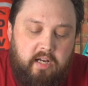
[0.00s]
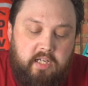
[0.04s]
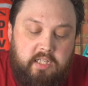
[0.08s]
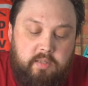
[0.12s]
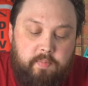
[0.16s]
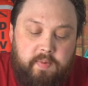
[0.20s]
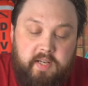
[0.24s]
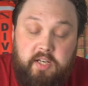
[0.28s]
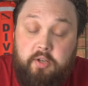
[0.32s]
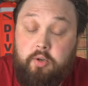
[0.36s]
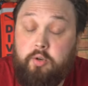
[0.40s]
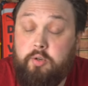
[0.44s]

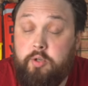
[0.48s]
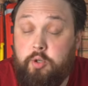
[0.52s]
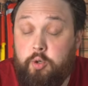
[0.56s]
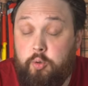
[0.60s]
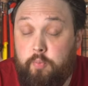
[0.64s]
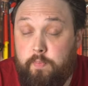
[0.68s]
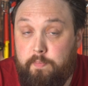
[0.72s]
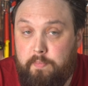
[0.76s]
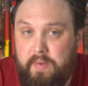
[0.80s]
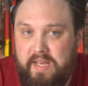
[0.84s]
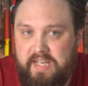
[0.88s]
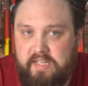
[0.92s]
depending on who
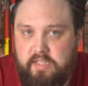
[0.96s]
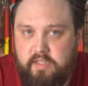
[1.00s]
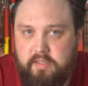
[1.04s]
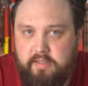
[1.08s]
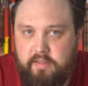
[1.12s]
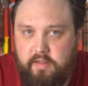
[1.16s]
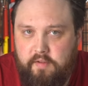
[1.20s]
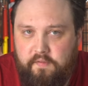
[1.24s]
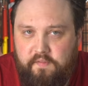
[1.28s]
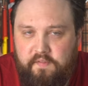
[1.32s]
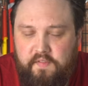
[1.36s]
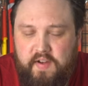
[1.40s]
makes
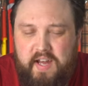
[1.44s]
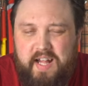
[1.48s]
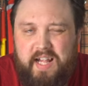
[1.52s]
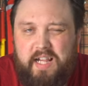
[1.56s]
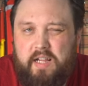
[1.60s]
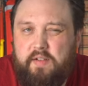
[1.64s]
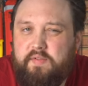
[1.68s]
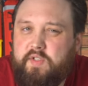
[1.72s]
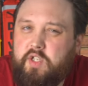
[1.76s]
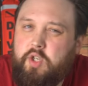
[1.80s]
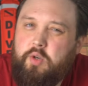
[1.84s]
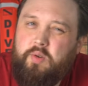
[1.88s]
the
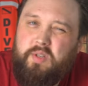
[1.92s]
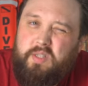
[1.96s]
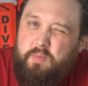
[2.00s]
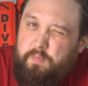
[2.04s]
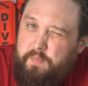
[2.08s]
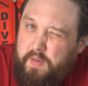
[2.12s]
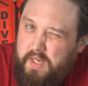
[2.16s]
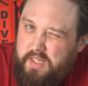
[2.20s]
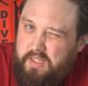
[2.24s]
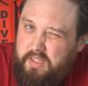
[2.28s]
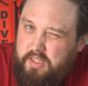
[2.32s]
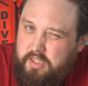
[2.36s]
valve. So it's
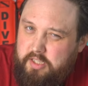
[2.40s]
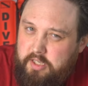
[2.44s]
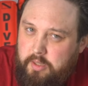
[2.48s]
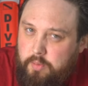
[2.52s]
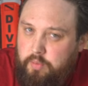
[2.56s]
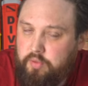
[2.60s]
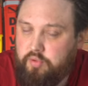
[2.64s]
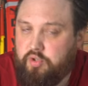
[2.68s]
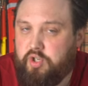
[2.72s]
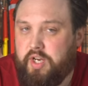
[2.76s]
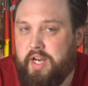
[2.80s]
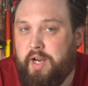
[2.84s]
best to
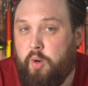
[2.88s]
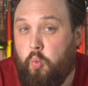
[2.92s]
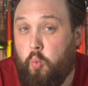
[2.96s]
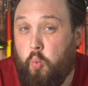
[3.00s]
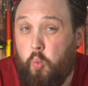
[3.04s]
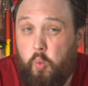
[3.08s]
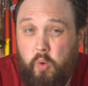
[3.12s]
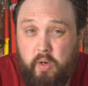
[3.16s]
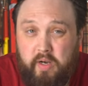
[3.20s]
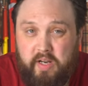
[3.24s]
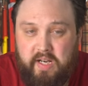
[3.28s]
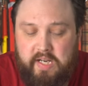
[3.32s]
double check
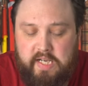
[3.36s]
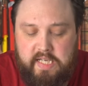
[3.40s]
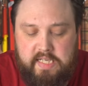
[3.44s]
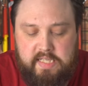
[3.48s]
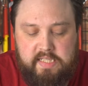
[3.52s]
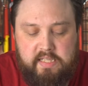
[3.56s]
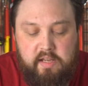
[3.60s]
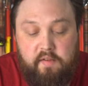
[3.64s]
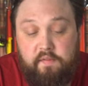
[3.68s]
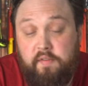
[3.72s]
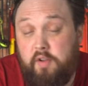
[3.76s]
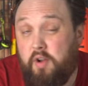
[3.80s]
what it
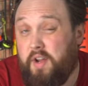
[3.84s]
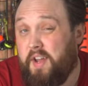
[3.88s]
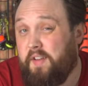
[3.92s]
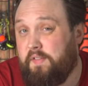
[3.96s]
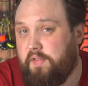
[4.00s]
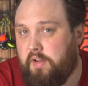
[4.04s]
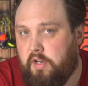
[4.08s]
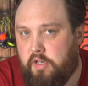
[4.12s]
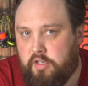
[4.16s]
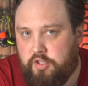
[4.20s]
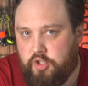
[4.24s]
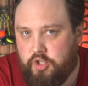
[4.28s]
is. If you're
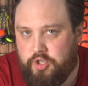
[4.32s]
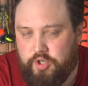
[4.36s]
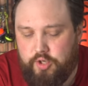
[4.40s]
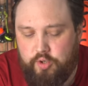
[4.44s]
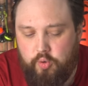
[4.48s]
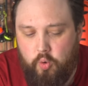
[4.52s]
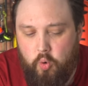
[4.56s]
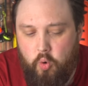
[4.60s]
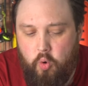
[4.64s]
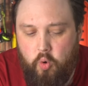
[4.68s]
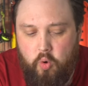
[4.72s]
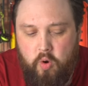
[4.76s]
ever
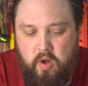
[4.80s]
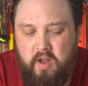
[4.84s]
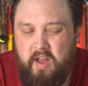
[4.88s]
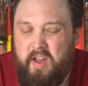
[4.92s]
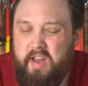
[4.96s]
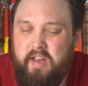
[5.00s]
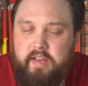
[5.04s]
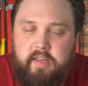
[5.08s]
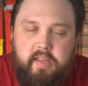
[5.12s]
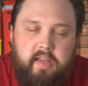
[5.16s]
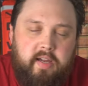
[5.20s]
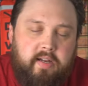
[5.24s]
unsure,
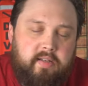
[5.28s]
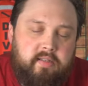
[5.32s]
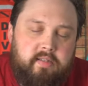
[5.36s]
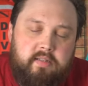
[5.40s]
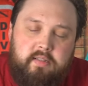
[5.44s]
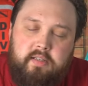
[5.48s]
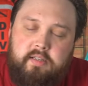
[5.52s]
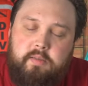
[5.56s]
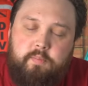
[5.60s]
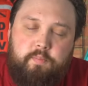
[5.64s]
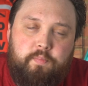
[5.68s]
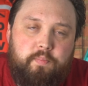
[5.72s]
yeah,
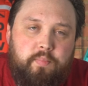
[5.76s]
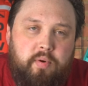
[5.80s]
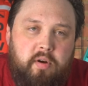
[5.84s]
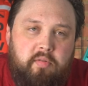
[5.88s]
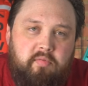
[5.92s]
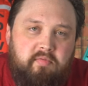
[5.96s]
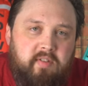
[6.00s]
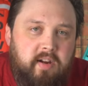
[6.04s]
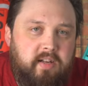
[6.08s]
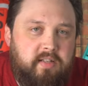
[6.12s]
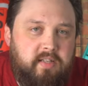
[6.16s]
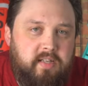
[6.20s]
just
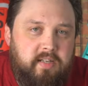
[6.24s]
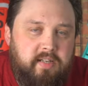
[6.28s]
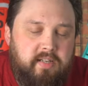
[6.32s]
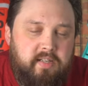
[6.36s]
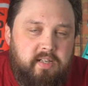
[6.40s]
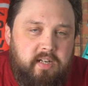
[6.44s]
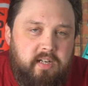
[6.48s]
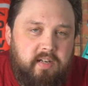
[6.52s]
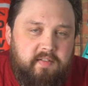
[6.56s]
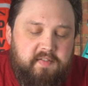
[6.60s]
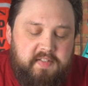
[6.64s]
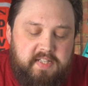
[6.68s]
pop round to your
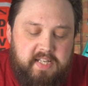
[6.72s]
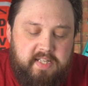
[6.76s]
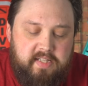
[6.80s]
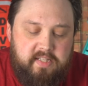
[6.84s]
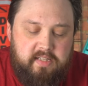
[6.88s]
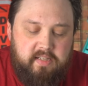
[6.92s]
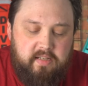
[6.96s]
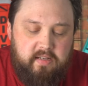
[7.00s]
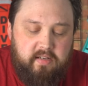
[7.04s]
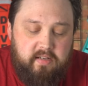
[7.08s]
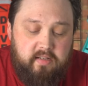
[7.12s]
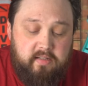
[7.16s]
dive
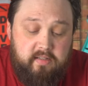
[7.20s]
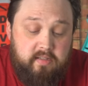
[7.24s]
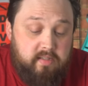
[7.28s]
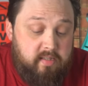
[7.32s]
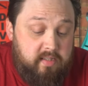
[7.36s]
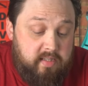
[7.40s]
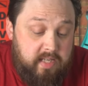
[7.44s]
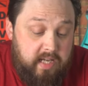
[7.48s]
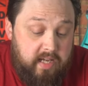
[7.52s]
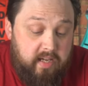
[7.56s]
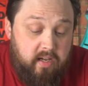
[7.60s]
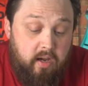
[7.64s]
center and
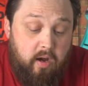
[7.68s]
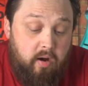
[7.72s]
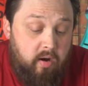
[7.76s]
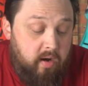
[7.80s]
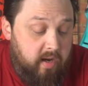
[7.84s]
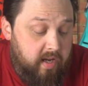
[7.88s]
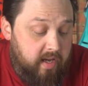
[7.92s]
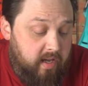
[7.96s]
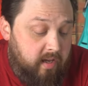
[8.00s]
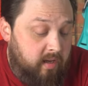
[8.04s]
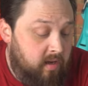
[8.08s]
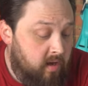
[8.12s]
just say, oh,
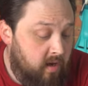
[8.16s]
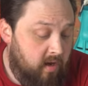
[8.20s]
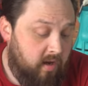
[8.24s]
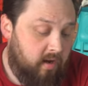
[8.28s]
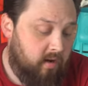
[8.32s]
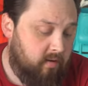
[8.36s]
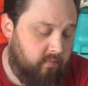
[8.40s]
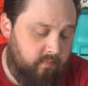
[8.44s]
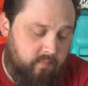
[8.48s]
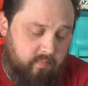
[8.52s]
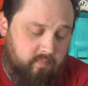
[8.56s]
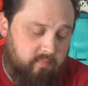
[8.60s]
hey,
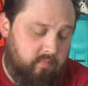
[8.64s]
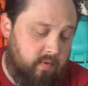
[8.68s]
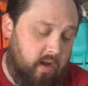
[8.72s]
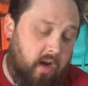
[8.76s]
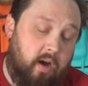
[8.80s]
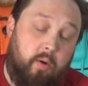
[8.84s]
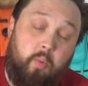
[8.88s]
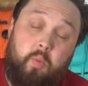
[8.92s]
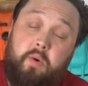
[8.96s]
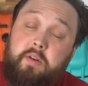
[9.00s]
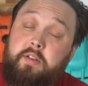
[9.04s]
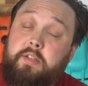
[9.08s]

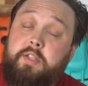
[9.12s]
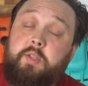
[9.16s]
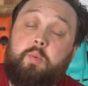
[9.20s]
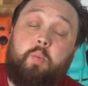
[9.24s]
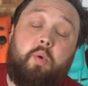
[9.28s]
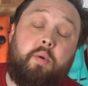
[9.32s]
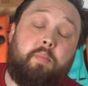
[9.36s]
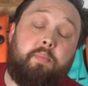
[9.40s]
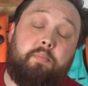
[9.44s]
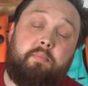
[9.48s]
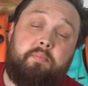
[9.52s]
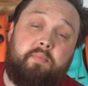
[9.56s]
I want to
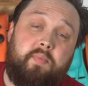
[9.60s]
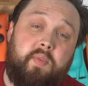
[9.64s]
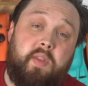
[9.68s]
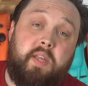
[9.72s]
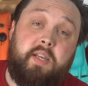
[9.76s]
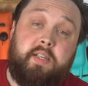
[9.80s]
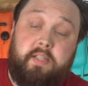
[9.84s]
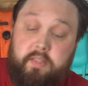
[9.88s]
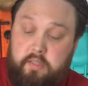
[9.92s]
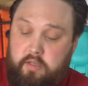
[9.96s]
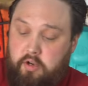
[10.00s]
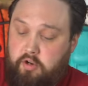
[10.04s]
swap
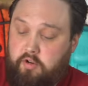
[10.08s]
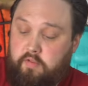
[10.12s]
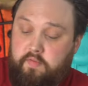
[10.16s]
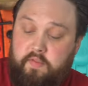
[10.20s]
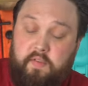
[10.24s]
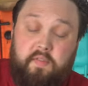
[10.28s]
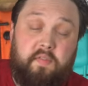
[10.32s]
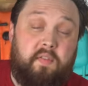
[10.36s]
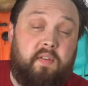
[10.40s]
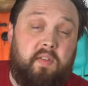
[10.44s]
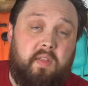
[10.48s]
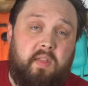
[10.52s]
this
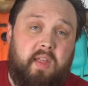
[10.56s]
over for